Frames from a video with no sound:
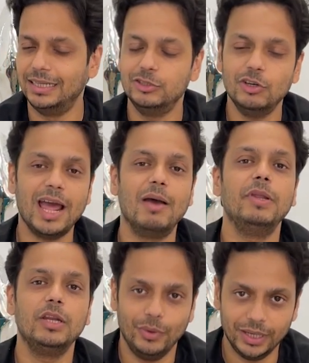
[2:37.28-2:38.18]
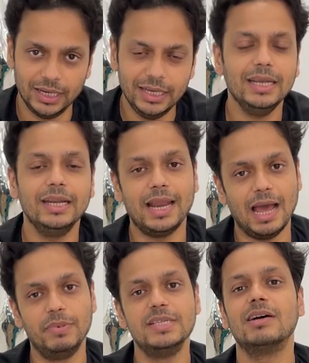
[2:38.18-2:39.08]
does not happen quickly. It
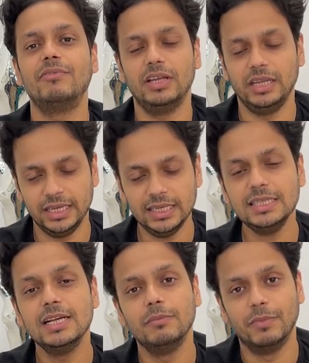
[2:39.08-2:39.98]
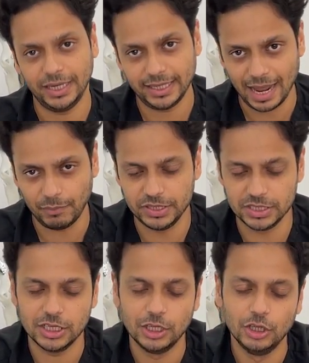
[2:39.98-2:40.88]
happens after years, but it happens.